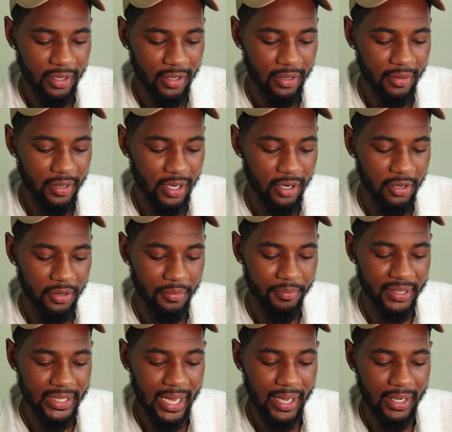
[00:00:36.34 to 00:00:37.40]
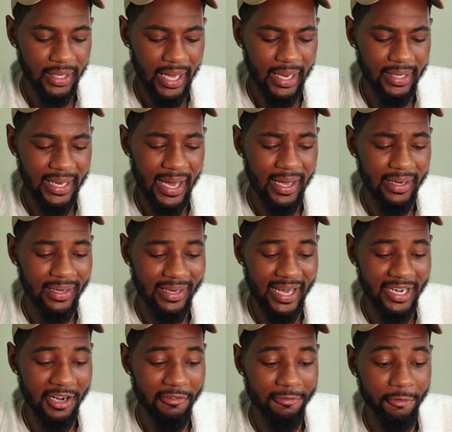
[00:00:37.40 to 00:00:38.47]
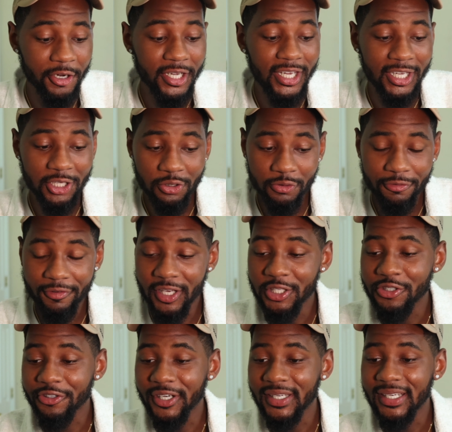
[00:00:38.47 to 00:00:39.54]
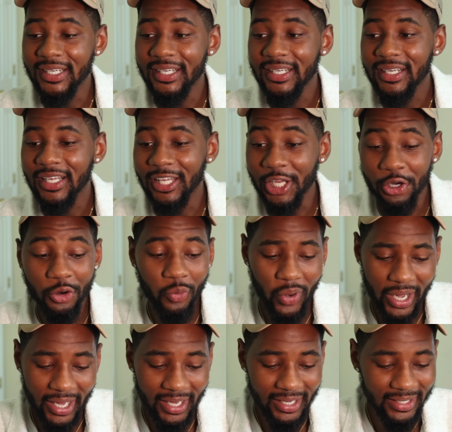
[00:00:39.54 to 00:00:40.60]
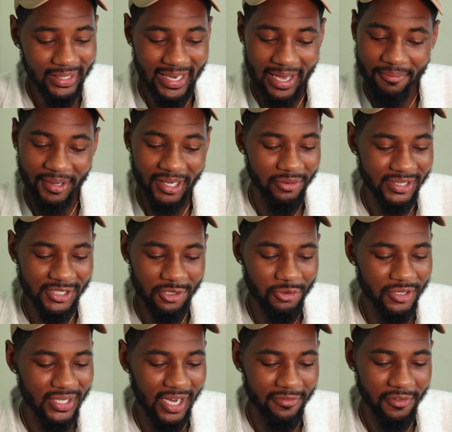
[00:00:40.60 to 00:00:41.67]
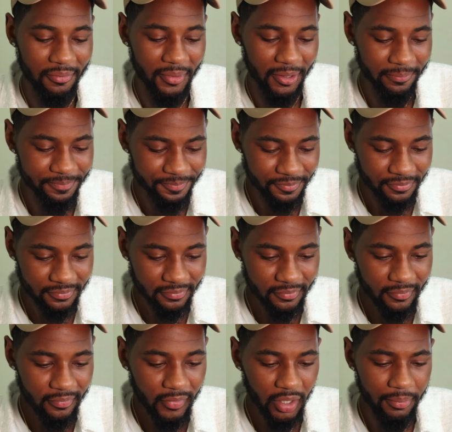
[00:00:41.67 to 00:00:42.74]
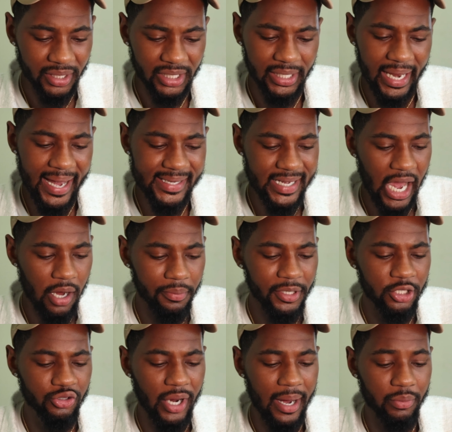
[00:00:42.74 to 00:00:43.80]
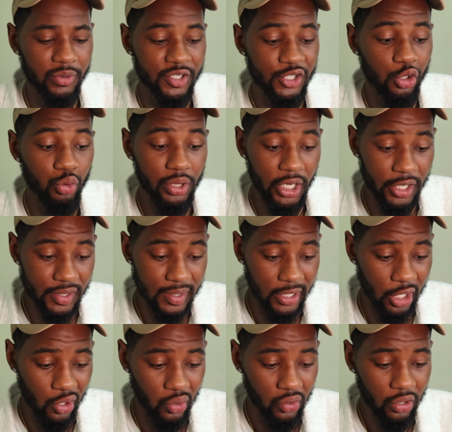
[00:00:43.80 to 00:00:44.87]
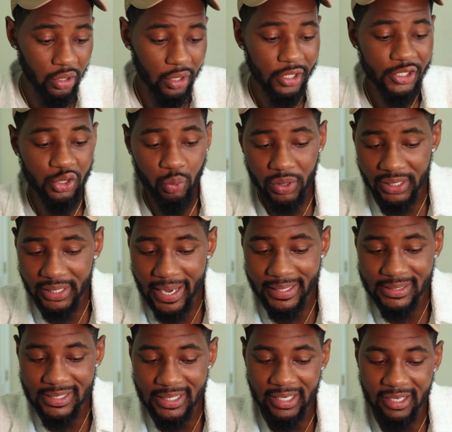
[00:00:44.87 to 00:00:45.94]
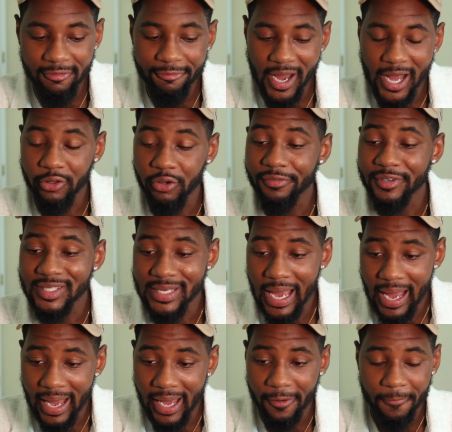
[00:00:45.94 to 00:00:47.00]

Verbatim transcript: But that Freakin' You featuring Lil Wayne, That Money Was Too Tough to Me. But the last album he dropped was 2 years ago, 2019, Father of Asahd.